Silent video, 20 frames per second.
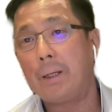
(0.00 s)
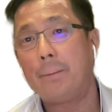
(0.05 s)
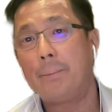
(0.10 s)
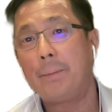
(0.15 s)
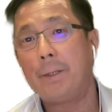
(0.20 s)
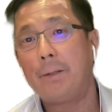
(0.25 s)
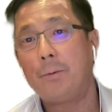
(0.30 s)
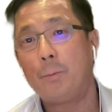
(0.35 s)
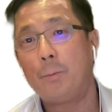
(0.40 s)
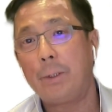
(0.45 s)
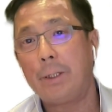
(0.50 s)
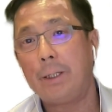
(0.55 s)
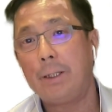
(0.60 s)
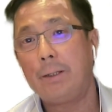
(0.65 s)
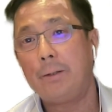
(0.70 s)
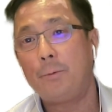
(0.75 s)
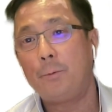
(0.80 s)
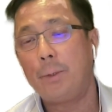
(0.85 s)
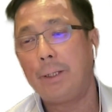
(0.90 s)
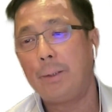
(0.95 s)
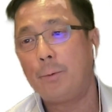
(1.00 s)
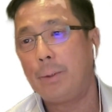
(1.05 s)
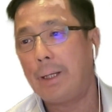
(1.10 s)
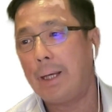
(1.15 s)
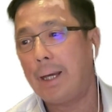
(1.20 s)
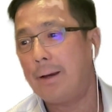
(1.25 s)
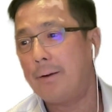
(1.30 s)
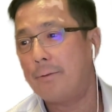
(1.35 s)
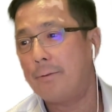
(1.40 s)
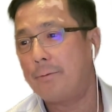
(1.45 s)
I mean, we
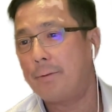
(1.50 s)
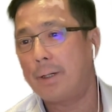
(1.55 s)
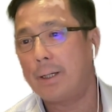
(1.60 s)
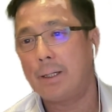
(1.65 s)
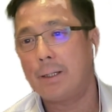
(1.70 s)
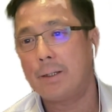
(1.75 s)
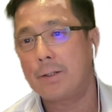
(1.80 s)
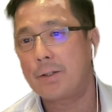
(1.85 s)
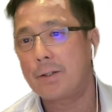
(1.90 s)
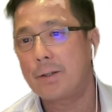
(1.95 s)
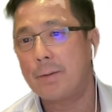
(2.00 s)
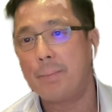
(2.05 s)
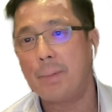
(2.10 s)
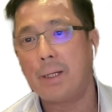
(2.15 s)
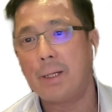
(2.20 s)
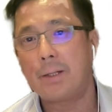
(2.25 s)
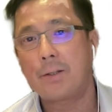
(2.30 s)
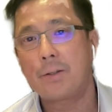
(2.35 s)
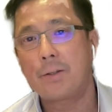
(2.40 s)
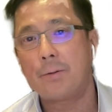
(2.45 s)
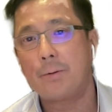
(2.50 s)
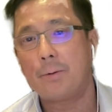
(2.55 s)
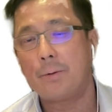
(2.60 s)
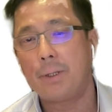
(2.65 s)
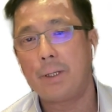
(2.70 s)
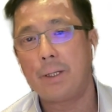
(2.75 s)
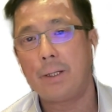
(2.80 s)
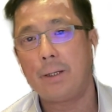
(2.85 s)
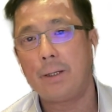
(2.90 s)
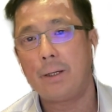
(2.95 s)
have submitted to
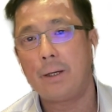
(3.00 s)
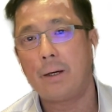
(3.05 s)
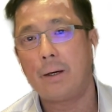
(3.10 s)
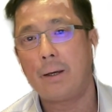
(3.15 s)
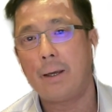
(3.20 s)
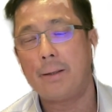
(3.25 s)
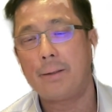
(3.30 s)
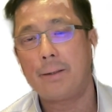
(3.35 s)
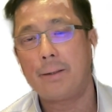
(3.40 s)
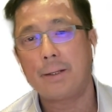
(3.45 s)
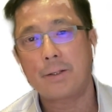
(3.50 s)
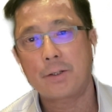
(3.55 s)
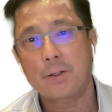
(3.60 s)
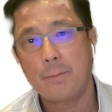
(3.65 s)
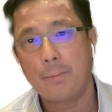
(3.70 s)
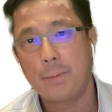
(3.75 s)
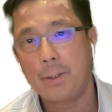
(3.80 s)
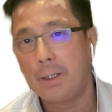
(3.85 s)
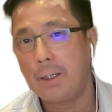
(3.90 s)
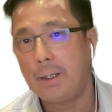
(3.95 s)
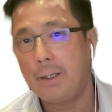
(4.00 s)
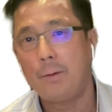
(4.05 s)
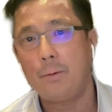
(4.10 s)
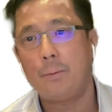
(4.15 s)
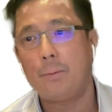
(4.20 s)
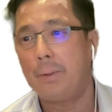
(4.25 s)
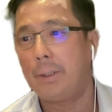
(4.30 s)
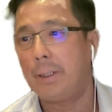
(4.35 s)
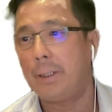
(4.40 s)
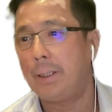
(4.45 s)
the ethics committee.
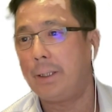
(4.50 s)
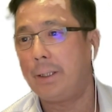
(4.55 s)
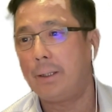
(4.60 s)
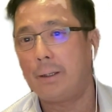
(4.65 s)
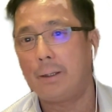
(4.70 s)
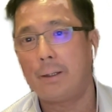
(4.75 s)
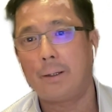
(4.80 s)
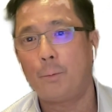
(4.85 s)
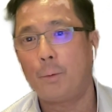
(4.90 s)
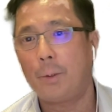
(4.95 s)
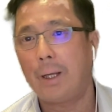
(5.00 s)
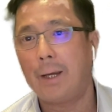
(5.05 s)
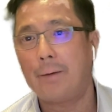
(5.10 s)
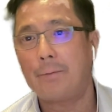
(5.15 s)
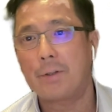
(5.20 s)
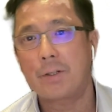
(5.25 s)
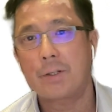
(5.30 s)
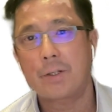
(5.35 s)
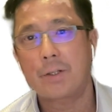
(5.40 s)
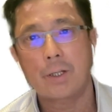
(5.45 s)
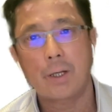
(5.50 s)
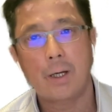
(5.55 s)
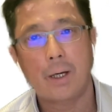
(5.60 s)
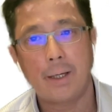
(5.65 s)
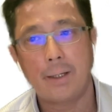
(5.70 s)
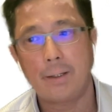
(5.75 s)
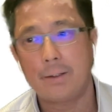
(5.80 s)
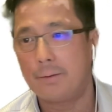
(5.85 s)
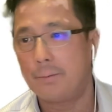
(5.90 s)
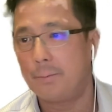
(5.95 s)
We have a
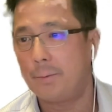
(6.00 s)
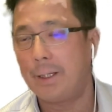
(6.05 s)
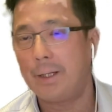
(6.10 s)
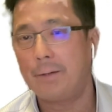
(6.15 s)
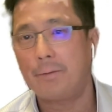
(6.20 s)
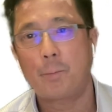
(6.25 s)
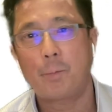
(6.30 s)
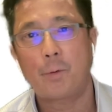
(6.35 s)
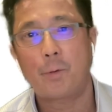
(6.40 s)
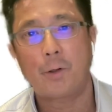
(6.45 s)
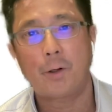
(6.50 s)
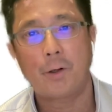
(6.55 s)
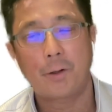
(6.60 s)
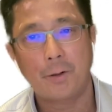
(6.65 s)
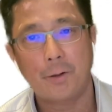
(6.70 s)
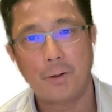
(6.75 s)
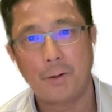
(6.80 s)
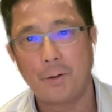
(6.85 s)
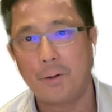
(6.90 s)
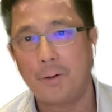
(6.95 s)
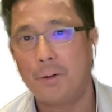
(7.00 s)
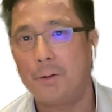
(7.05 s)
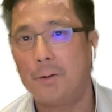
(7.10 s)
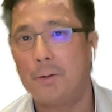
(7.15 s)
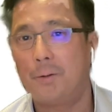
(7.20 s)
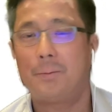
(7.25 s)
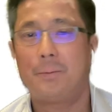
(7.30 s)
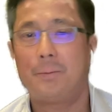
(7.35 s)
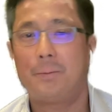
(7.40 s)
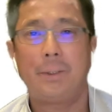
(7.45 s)
site, we have a
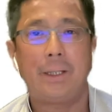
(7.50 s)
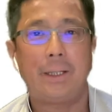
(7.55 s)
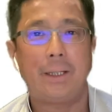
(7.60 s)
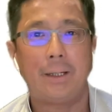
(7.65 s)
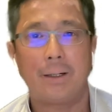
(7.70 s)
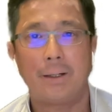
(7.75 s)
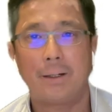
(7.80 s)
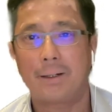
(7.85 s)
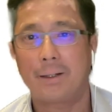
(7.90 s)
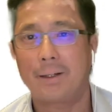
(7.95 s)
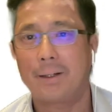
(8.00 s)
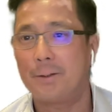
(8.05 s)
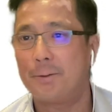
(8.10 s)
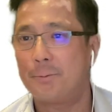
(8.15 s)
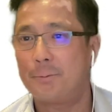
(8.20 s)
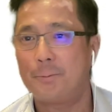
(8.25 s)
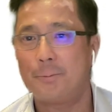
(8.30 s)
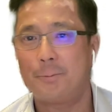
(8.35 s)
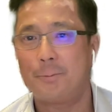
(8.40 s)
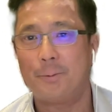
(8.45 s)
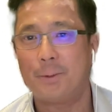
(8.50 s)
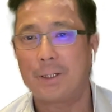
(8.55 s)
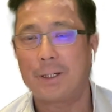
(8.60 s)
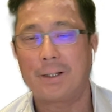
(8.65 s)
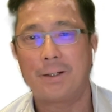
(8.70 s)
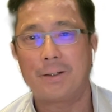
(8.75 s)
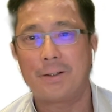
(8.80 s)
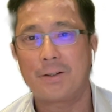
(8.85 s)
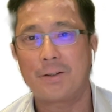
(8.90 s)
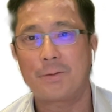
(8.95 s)
protocol. We're kind
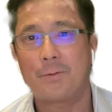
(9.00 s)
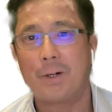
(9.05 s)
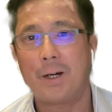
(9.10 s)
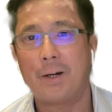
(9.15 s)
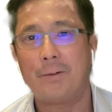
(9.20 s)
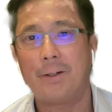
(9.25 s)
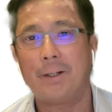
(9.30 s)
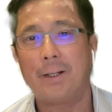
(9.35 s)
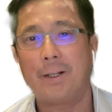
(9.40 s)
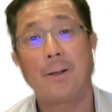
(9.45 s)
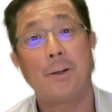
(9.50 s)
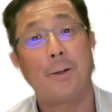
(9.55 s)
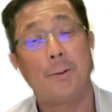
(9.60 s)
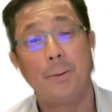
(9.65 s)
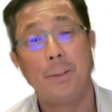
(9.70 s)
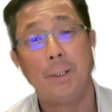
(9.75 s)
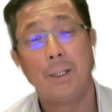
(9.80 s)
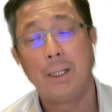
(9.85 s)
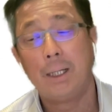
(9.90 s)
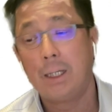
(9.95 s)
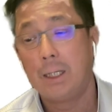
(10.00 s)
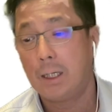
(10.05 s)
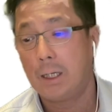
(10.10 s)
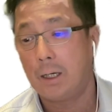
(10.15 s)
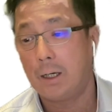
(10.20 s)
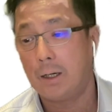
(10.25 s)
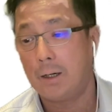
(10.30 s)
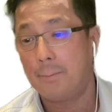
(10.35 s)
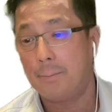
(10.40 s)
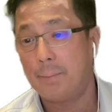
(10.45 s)
of just raring to go,
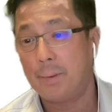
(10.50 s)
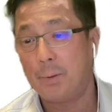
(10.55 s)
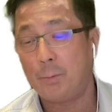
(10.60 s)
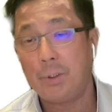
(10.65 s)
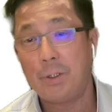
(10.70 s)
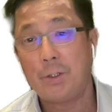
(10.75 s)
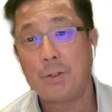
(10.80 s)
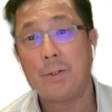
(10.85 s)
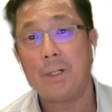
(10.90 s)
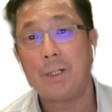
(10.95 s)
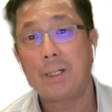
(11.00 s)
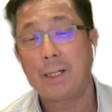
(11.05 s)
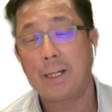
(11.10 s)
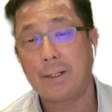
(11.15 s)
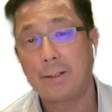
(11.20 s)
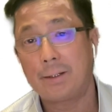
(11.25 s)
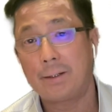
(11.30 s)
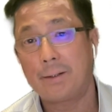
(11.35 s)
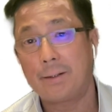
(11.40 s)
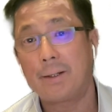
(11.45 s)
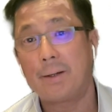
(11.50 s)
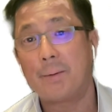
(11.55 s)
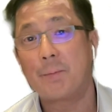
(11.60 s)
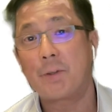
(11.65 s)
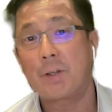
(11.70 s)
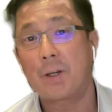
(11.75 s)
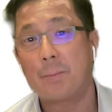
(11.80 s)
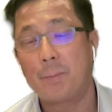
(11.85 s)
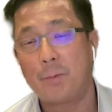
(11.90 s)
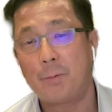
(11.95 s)
but we do need to get the thumbs
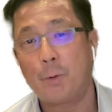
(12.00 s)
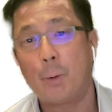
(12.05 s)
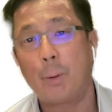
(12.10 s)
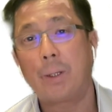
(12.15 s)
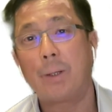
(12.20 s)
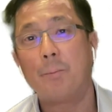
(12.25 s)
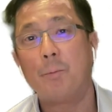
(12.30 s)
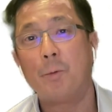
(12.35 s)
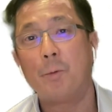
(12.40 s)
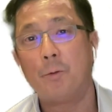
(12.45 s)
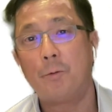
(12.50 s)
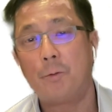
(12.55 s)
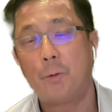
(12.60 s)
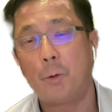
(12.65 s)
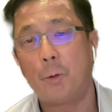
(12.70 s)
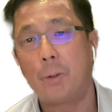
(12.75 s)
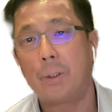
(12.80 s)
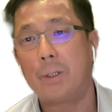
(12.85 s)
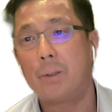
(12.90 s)
up before we can move forward.